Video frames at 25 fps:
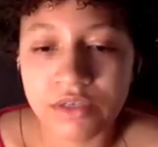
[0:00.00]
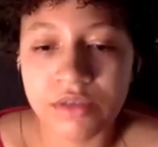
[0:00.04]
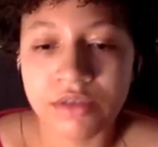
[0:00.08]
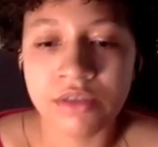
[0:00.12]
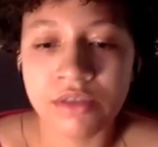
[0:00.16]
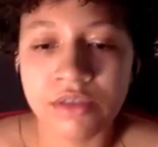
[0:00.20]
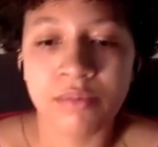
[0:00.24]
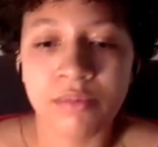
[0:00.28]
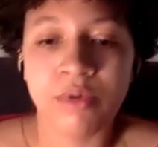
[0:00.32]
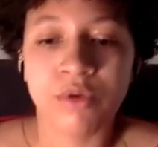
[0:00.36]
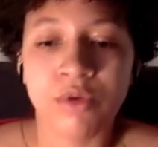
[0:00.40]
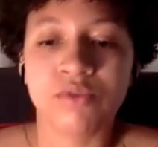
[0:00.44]

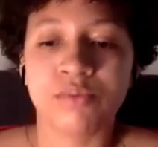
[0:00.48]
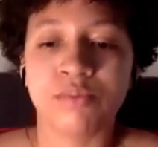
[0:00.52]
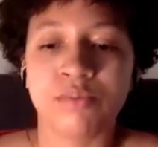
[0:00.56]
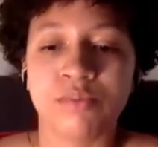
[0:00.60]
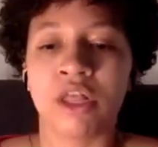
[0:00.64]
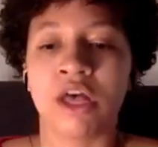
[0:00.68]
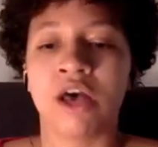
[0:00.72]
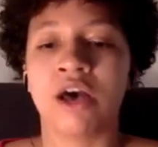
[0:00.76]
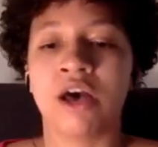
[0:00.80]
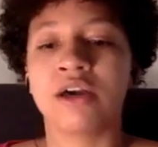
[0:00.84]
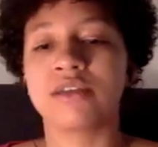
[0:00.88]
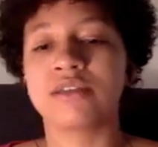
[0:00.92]
the most
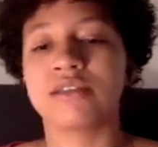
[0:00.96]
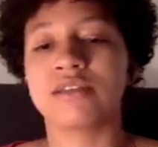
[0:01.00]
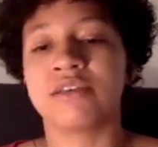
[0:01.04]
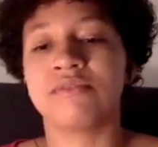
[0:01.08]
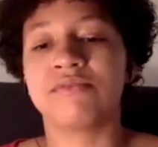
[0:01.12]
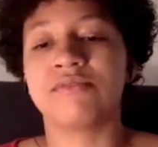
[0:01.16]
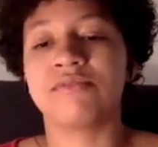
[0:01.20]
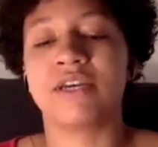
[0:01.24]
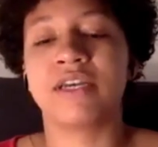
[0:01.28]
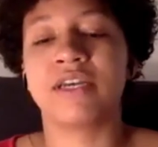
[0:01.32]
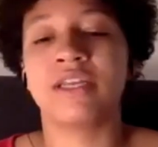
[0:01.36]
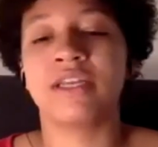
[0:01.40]
blocked, I
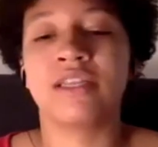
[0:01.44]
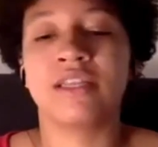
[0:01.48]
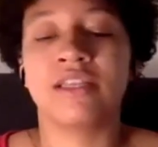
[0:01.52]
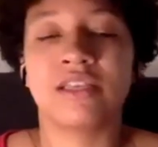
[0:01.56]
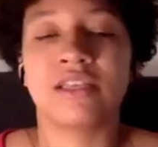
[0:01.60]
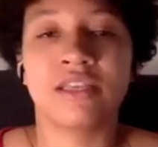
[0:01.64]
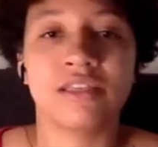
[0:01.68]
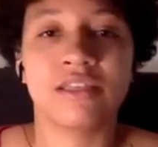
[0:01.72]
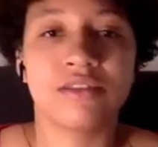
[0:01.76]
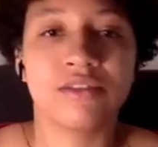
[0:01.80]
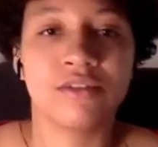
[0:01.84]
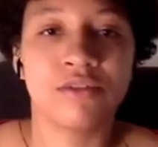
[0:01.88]
find
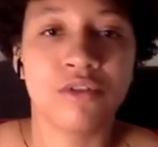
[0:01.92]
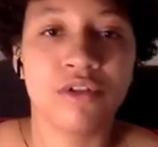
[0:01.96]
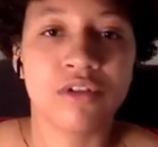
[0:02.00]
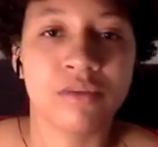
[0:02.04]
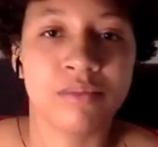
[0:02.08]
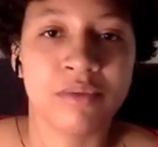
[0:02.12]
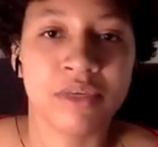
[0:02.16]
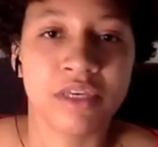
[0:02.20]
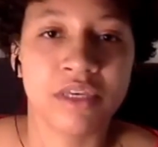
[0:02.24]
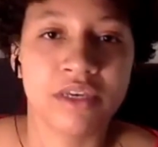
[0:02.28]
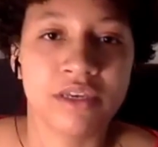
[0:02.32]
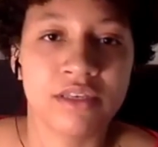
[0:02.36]
it's usually
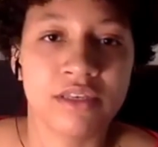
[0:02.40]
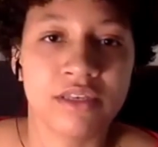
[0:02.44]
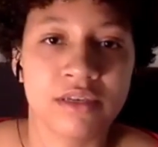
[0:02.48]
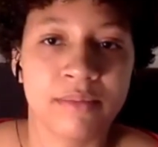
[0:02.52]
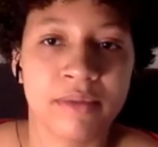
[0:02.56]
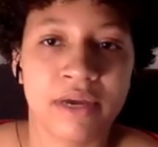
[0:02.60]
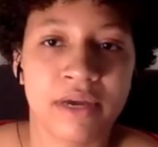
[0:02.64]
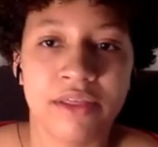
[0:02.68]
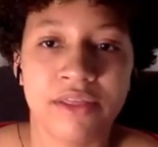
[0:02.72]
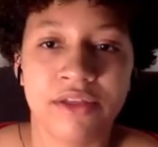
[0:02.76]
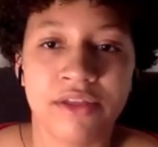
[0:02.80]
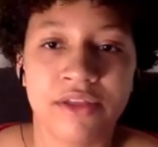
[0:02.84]
because I'm
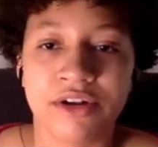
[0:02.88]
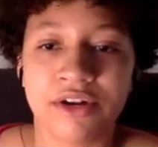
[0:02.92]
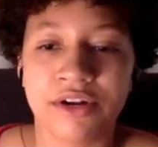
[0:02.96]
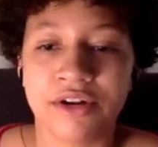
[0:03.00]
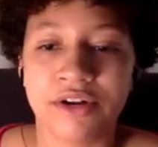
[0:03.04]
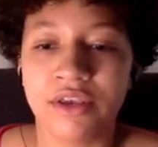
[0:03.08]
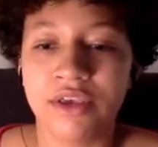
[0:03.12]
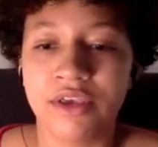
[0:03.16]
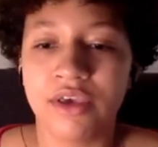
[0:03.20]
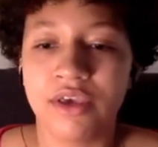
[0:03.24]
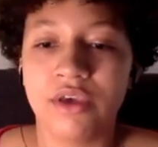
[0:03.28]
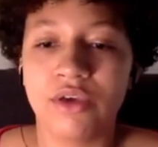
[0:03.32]
either
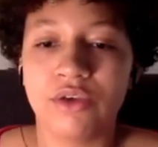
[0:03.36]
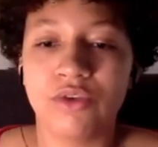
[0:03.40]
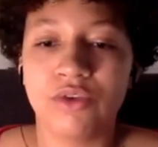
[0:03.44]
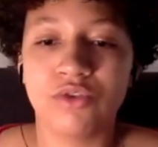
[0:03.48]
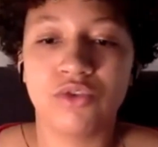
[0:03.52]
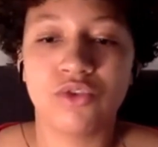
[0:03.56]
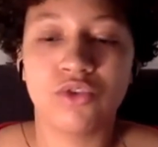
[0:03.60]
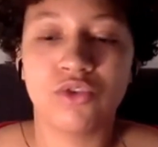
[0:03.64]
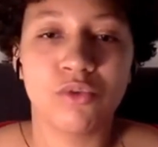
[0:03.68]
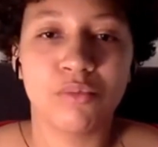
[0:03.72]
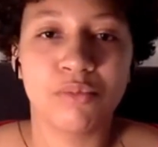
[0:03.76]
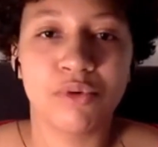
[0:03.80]

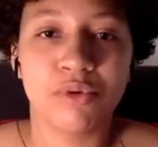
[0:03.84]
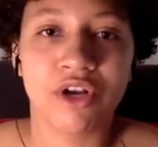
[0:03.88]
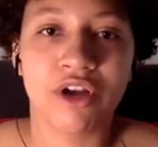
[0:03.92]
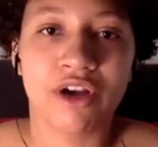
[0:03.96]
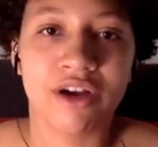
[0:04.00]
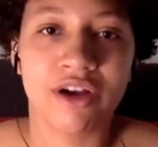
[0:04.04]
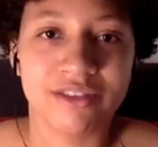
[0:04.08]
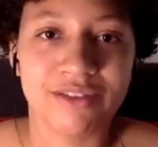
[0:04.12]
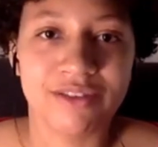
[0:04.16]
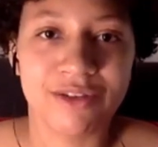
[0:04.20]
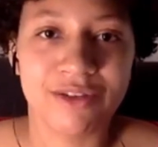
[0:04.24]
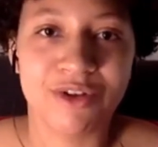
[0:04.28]
super
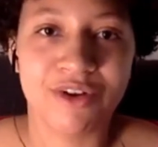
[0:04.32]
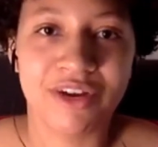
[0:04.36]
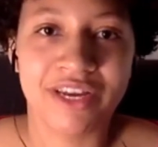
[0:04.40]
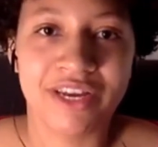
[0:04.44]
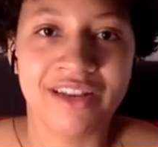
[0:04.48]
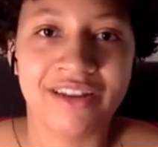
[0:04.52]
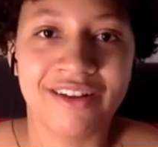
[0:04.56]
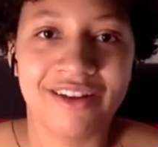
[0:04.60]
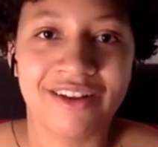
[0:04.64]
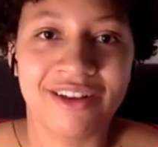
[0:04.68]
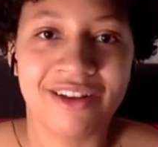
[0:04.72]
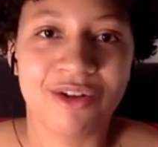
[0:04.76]

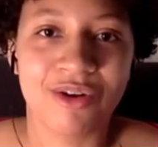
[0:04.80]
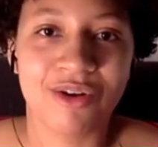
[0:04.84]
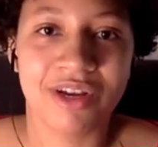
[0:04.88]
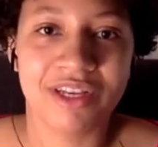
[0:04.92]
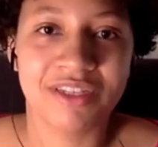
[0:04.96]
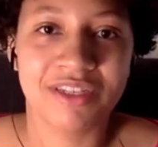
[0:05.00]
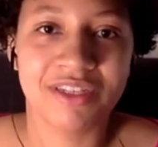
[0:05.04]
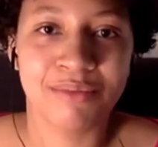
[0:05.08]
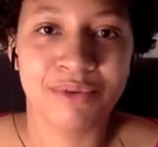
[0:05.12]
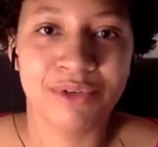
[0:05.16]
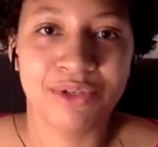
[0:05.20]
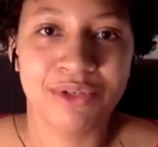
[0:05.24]
concentrated on trying
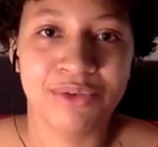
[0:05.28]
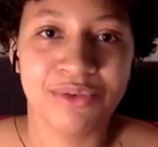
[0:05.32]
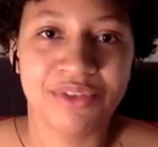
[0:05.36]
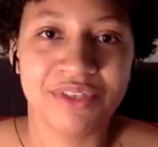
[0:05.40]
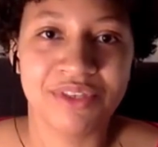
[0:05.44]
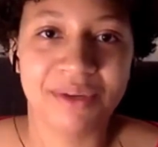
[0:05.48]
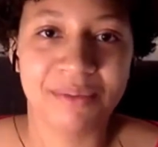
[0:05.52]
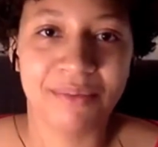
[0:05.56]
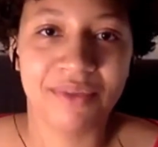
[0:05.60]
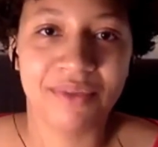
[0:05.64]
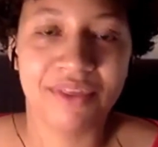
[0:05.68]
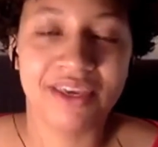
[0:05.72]
to produce
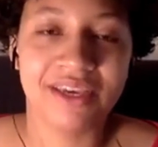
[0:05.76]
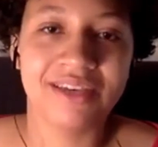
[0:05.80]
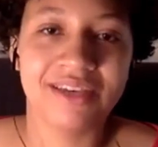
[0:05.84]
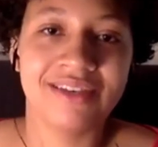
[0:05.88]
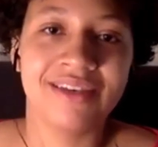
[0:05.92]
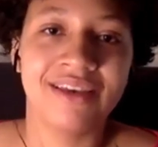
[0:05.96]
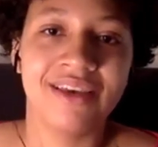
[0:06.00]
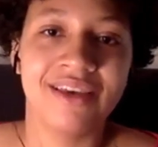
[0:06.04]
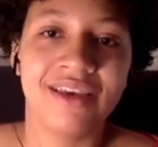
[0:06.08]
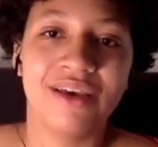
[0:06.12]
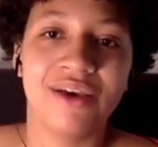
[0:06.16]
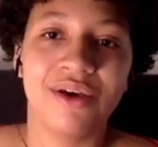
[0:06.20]
something,
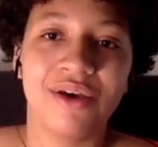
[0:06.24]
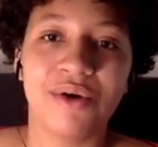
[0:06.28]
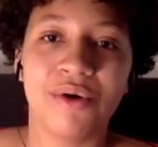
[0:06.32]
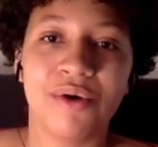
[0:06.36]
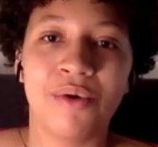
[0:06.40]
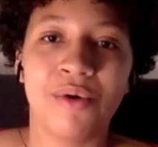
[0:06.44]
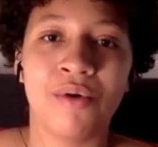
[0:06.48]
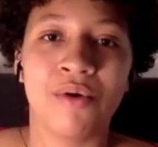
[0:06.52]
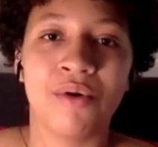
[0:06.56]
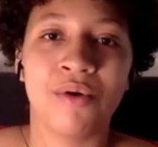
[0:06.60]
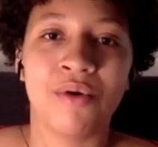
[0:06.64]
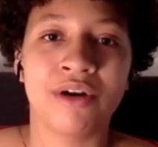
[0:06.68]

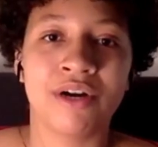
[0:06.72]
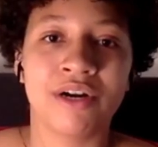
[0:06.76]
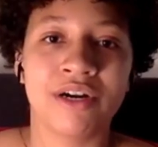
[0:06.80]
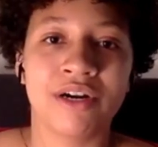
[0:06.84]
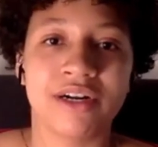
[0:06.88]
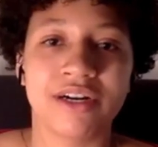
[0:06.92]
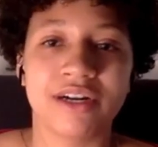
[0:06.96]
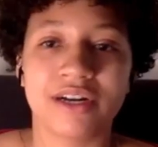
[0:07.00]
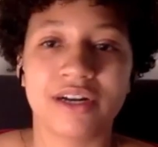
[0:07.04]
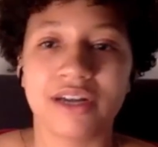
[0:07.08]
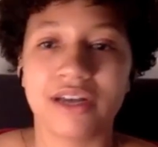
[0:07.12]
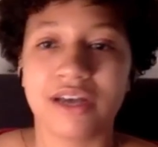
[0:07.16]

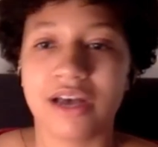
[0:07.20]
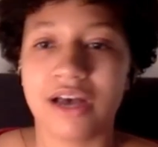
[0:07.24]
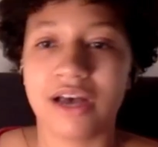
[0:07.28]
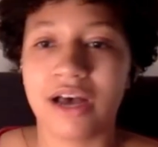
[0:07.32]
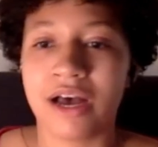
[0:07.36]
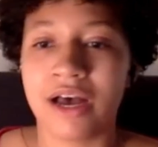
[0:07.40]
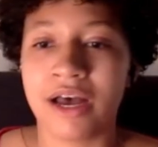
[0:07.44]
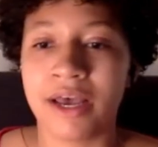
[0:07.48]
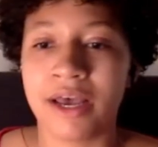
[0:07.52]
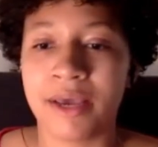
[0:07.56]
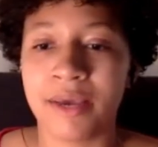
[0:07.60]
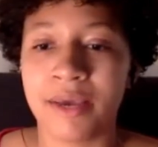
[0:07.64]
or
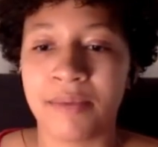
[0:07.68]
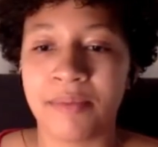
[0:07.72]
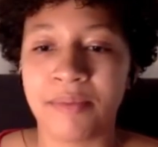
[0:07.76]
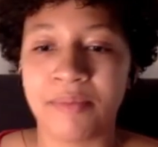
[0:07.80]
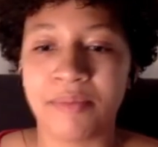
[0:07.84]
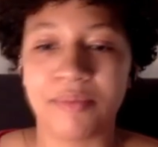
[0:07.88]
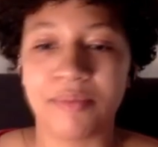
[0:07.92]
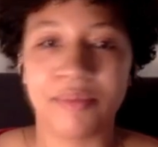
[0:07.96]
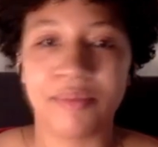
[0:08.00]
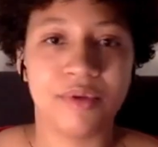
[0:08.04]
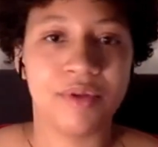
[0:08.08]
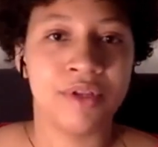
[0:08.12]

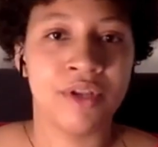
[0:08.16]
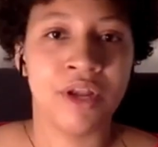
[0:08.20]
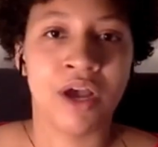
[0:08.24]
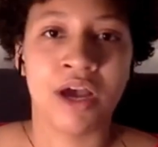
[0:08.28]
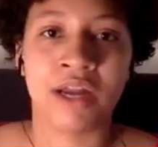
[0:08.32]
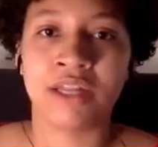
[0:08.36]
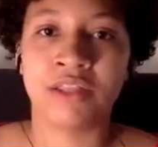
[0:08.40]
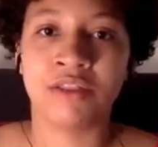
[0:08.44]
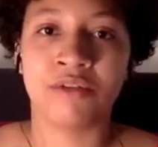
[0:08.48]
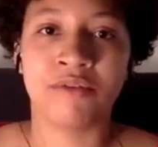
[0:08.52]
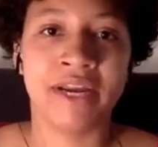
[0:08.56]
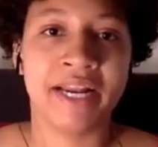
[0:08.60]
I'm not
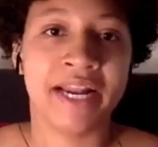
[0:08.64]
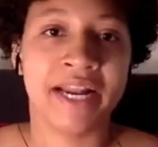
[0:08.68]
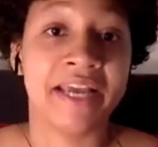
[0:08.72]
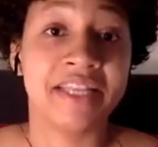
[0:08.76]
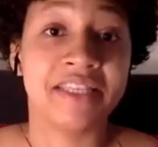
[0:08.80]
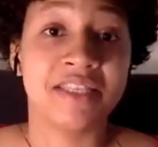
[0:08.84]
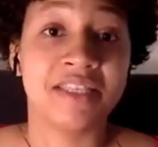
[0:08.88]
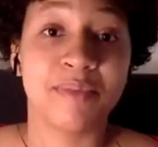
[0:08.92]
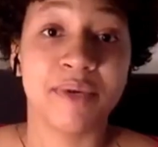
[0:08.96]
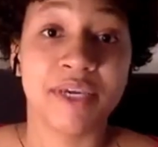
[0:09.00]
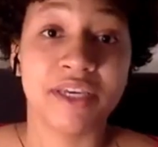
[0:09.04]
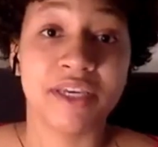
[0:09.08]
in the right
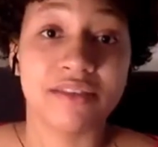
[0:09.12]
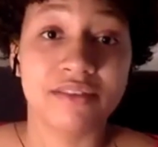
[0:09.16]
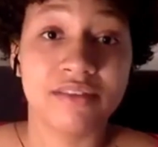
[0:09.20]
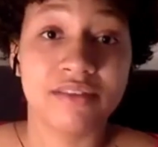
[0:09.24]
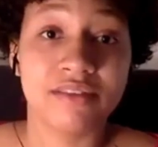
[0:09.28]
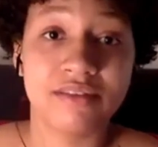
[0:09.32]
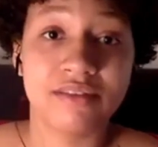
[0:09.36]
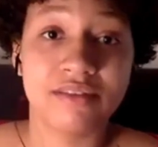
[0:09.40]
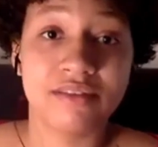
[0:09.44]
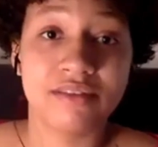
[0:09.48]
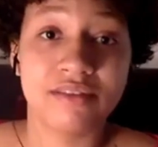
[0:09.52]
headspace.